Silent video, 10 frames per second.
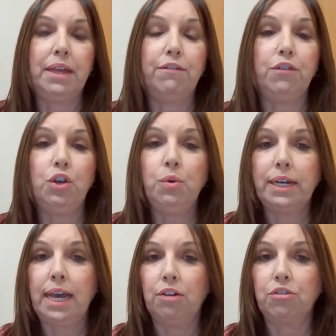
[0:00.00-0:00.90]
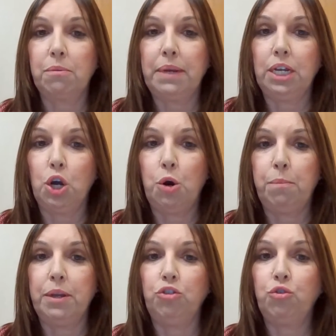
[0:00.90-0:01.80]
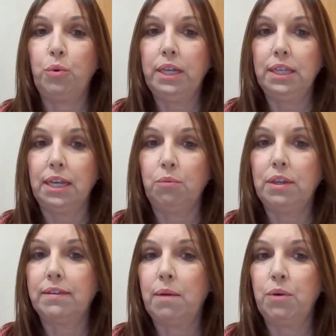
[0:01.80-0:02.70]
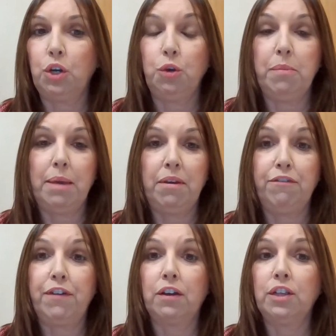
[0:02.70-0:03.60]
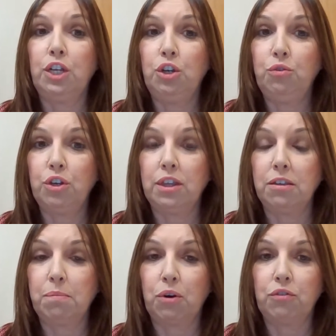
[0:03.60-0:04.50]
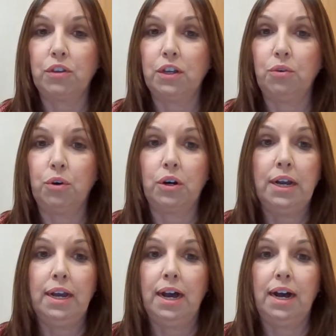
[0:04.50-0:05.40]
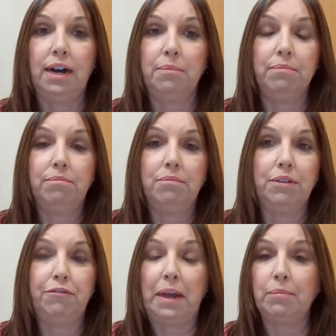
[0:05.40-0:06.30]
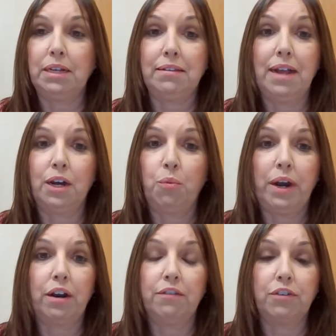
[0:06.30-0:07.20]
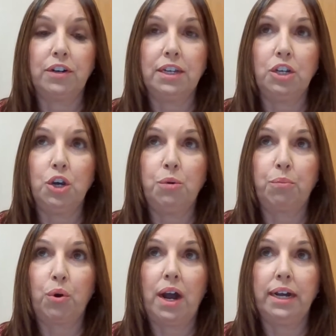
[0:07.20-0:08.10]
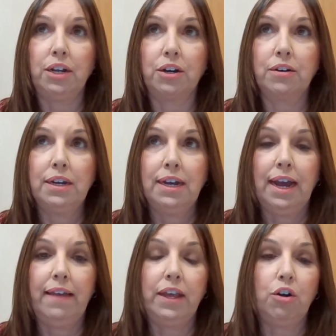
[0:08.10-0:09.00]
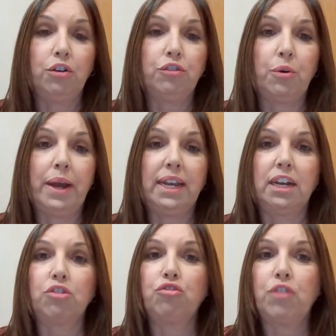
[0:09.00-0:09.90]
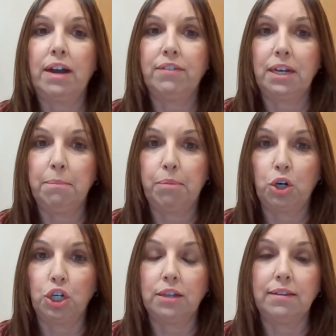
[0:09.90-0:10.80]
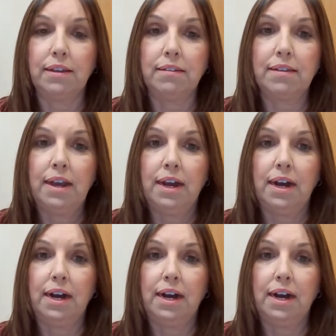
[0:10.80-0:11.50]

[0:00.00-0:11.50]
if new accounts are being opened jointly with someone who may be fairly new to this person or the family's not aware of or didn't know prior, and then also any extravagant purchases.